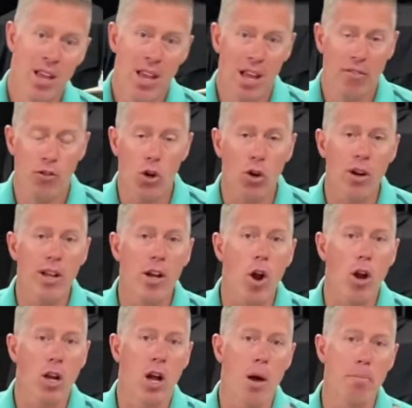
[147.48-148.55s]
If you're in
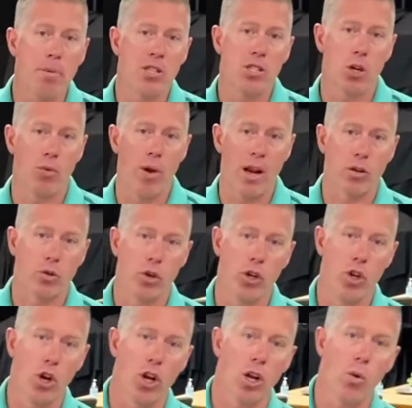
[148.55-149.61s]
our Compass directory,
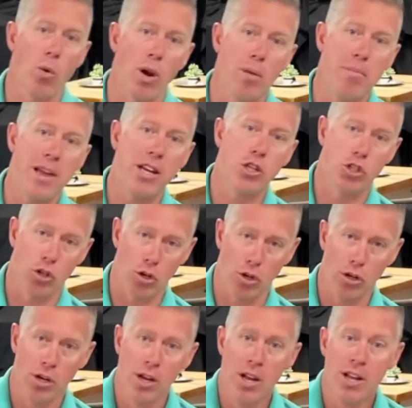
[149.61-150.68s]
you're going to want to make
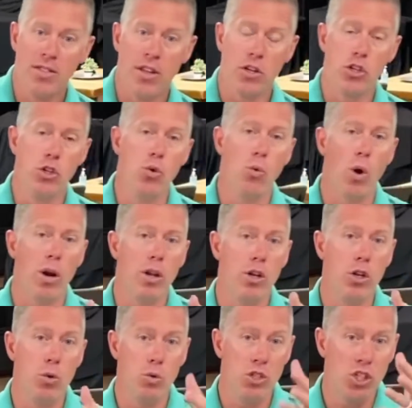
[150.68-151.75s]
sure that
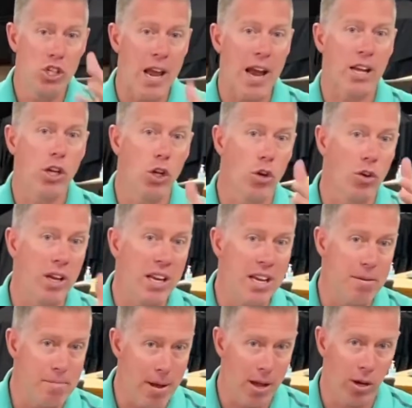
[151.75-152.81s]
you check your
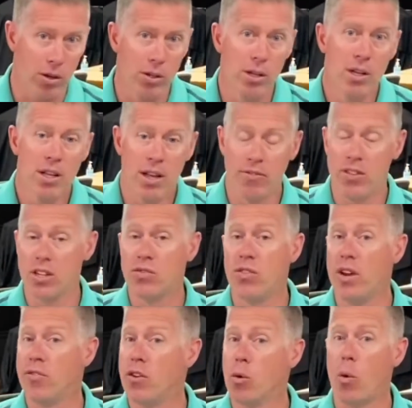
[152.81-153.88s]
email.
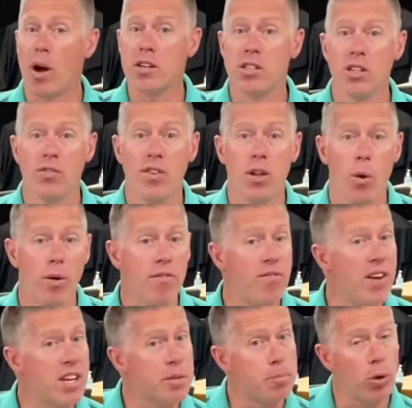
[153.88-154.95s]
If you're watching this video on
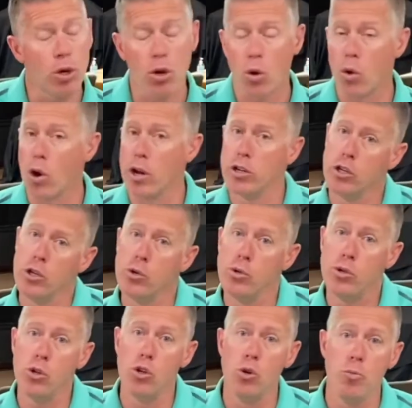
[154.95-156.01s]
Facebook or on
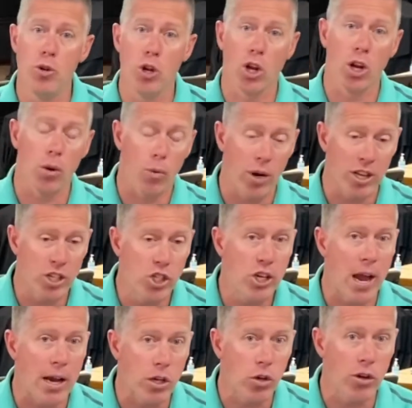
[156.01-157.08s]
YouTube, you're going to want to
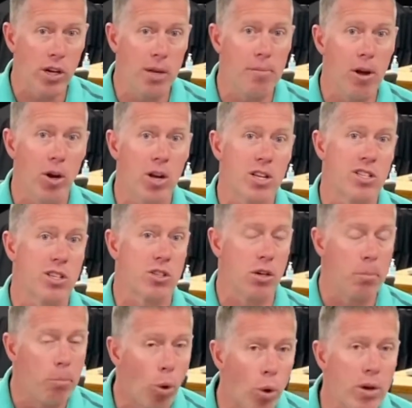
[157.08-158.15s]
check your email because there's an
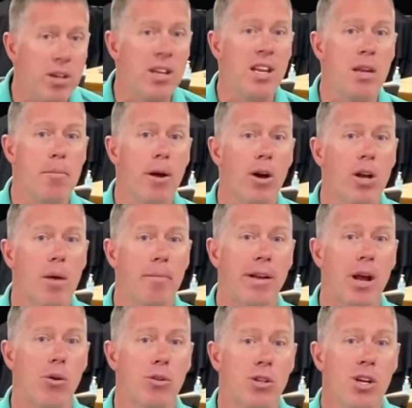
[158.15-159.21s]
important email coming
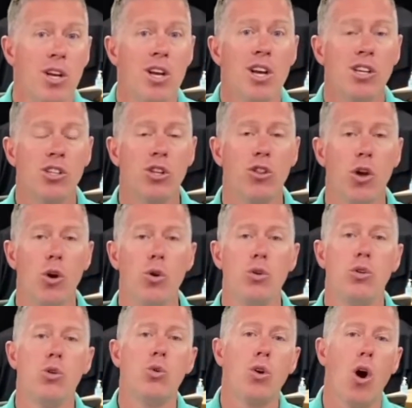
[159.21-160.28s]
out to
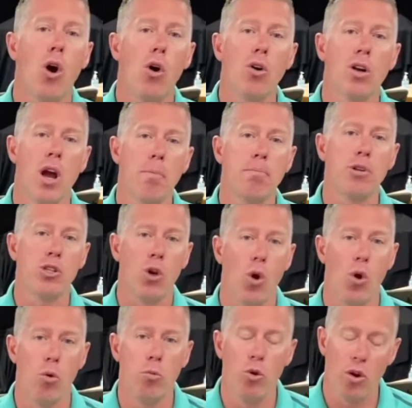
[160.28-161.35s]
those who call Compass
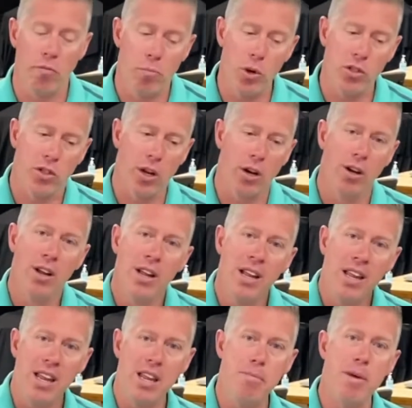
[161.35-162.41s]
home who have put their
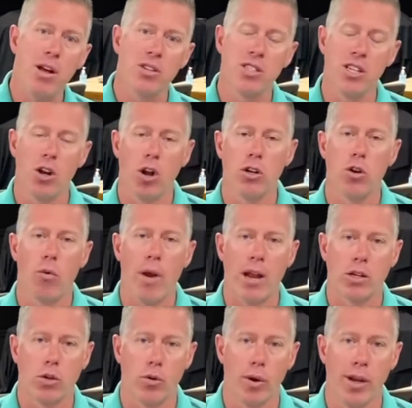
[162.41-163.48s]
emails in our
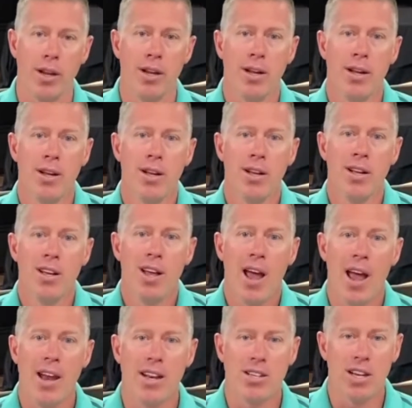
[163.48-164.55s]
directory.
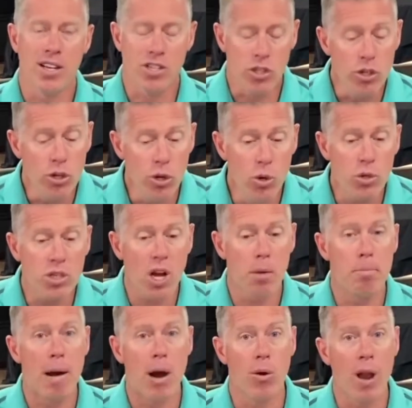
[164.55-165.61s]
And it's news
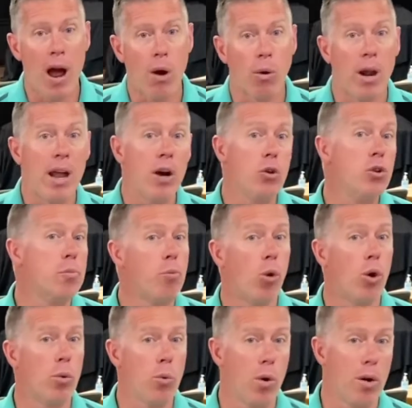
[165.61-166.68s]
about our elder
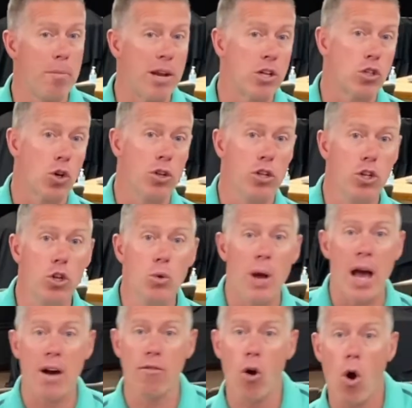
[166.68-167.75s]
board. We want to make sure that you
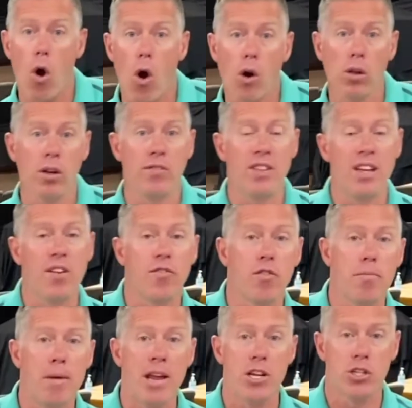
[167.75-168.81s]
have all of the
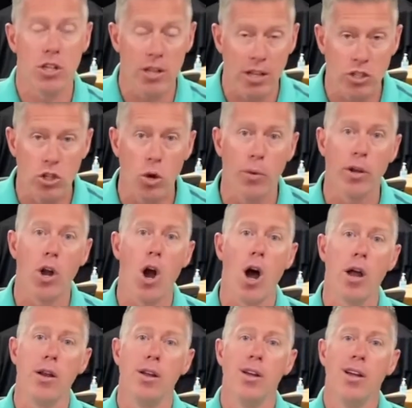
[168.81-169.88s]
information that's going
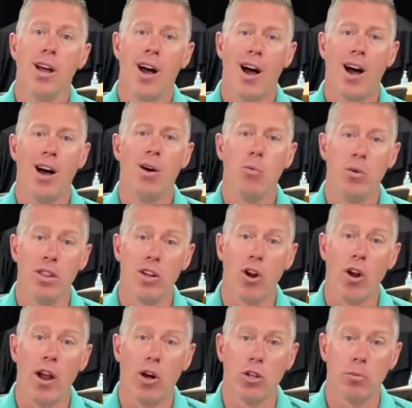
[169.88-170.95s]
on within
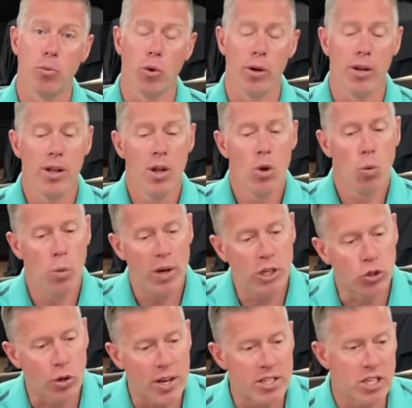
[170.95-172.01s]
our elder board. We
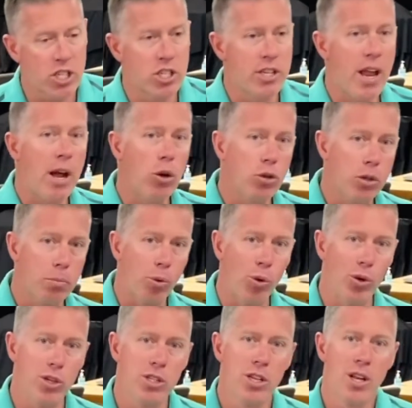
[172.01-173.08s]
transition elder
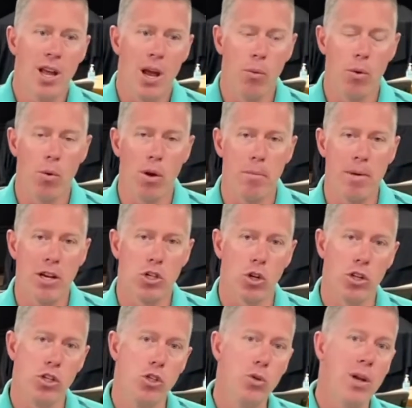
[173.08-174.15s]
boards, and we want to make
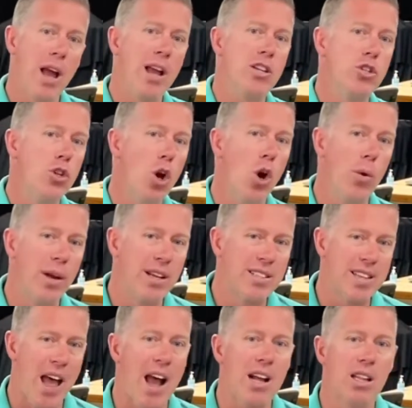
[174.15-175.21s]
sure that you guys know
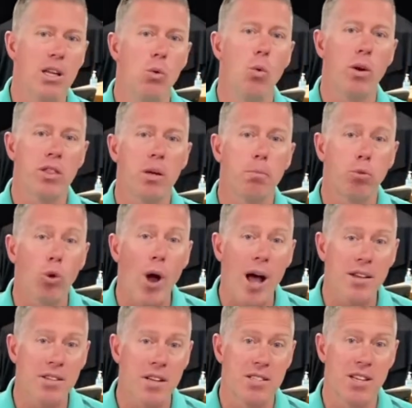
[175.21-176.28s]
exactly what the
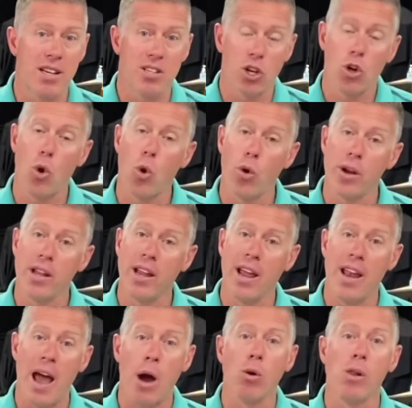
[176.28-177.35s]
process is according
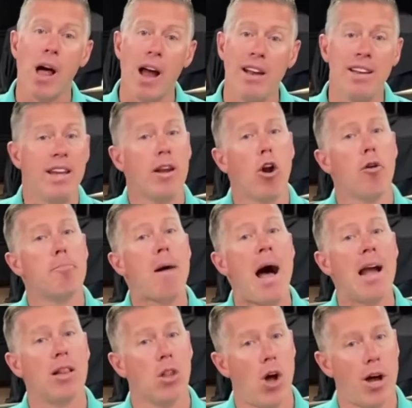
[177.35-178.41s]
and outlined in our
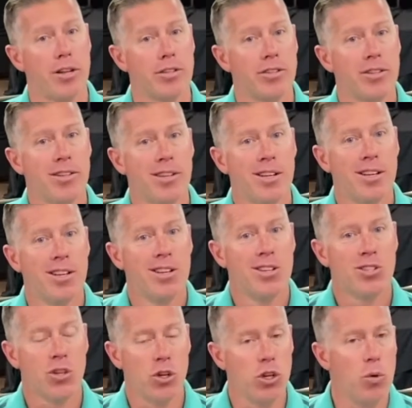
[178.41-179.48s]
bylaws.
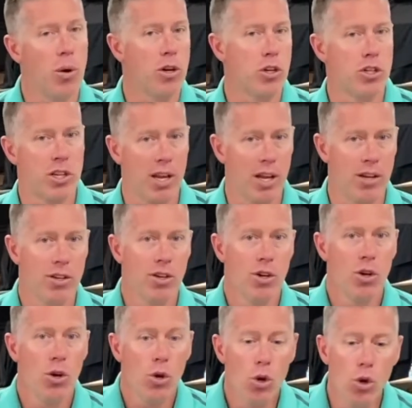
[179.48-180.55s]
So you understand
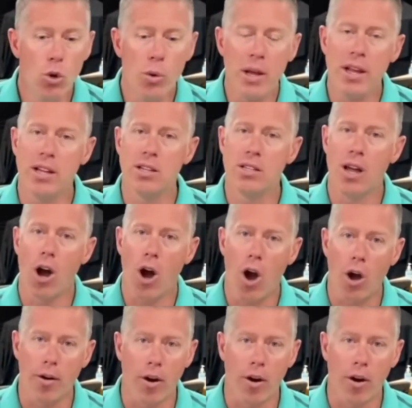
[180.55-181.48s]
who is on